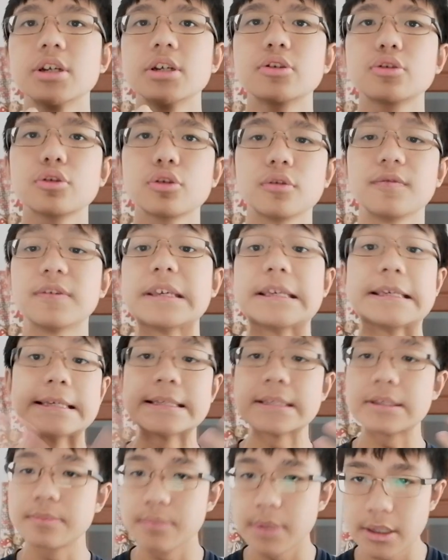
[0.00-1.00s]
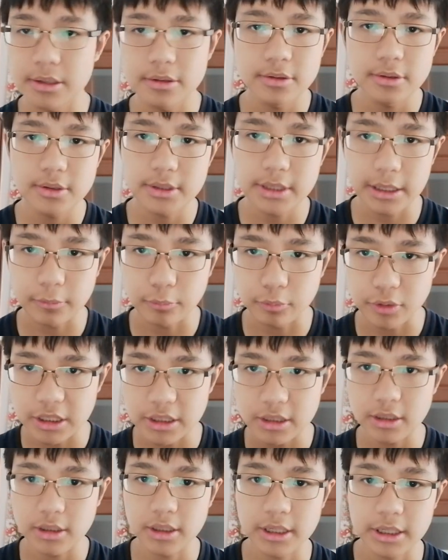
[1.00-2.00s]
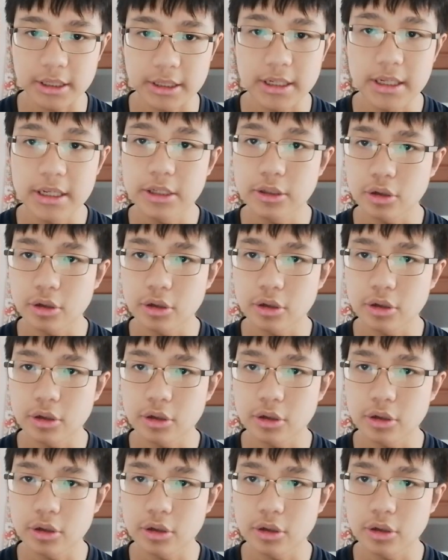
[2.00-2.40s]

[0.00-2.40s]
sort of gizmos that we can